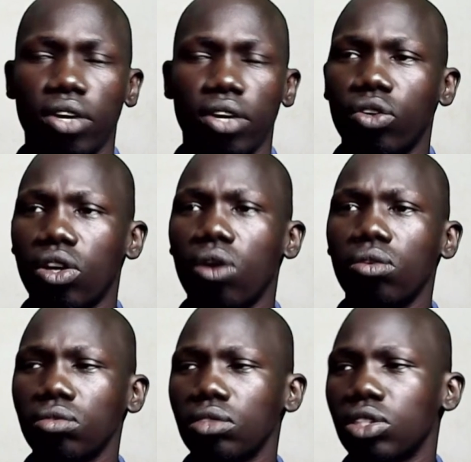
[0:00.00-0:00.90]
don't
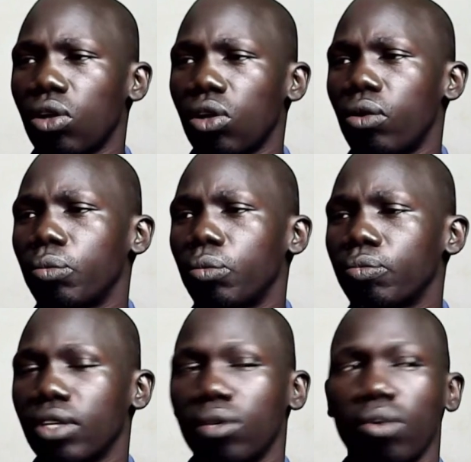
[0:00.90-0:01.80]
know so
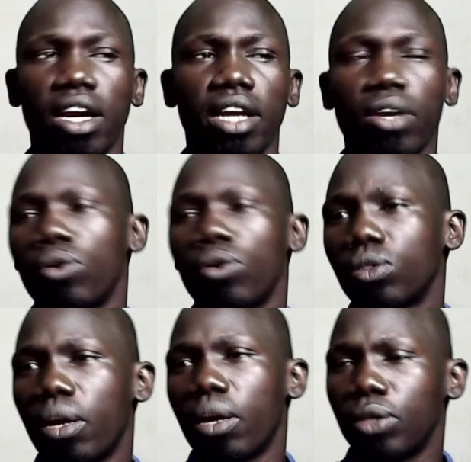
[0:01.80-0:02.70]
what I know is
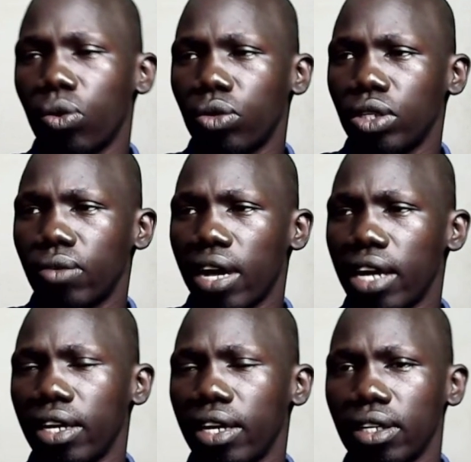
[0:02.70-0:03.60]
what I'm showing you right
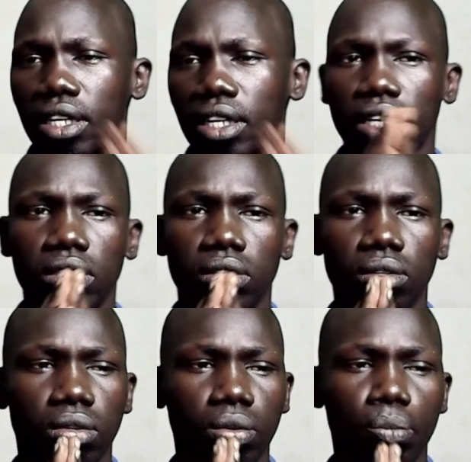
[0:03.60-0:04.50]
here
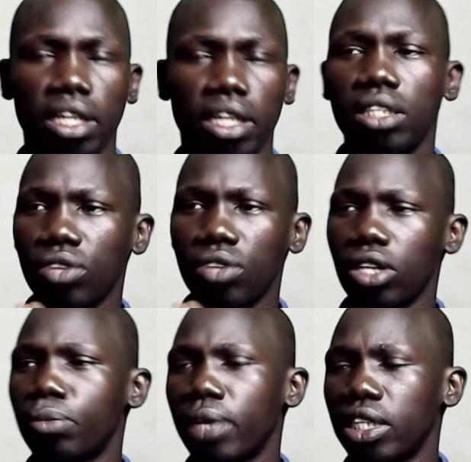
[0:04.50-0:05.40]
so please, if you are
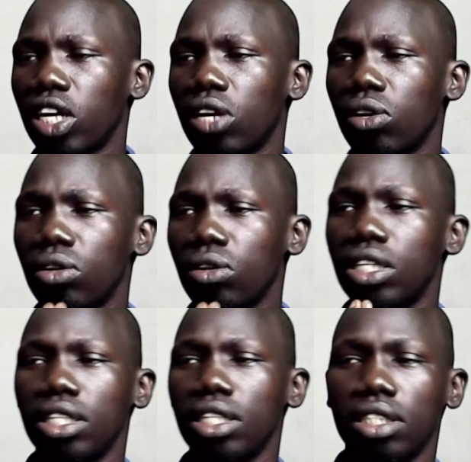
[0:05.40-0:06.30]
new to my channel,
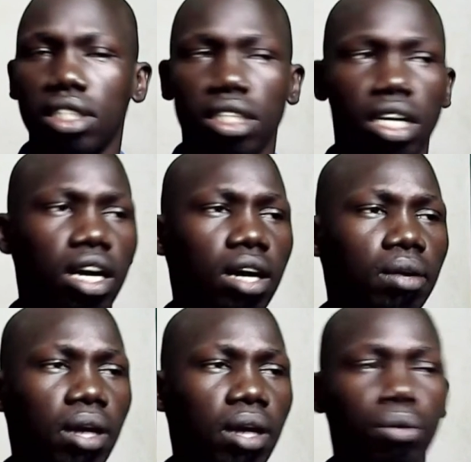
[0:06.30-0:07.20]
is uh,
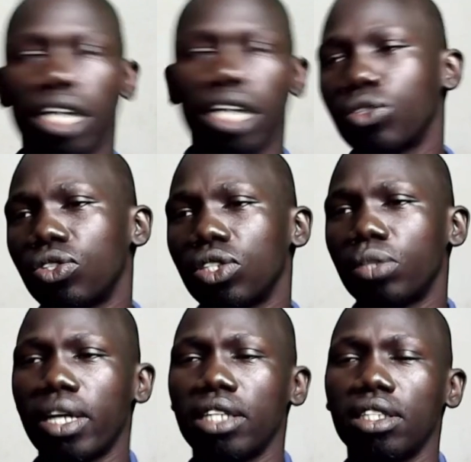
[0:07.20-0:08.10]
I would like you to
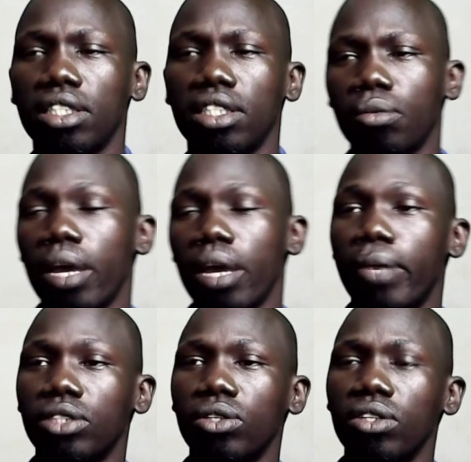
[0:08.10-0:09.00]
smash the subscribe
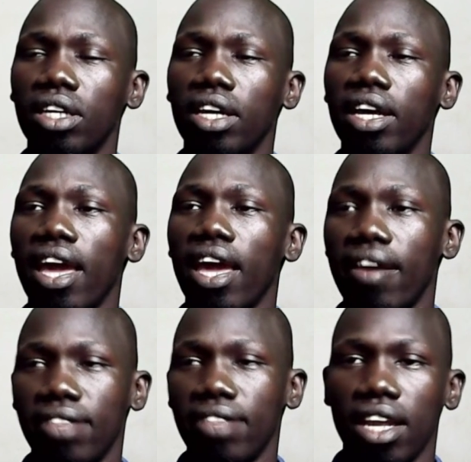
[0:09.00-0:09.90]
button
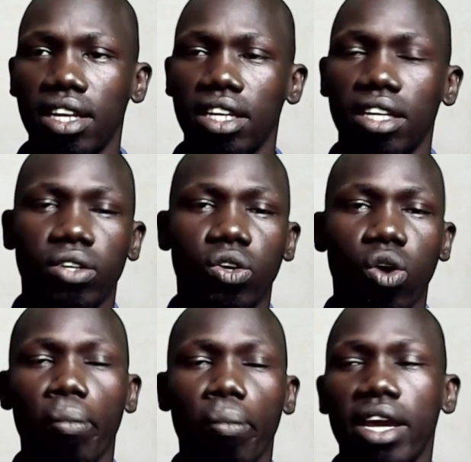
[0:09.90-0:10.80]
and then
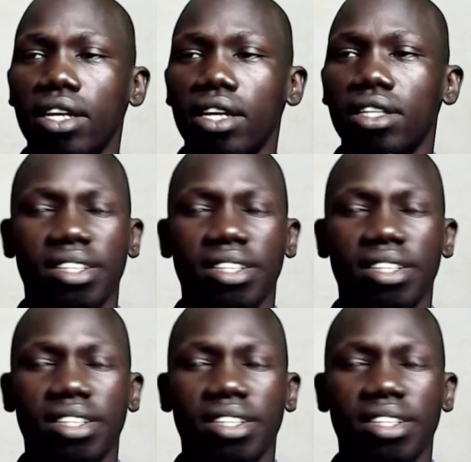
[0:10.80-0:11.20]
comment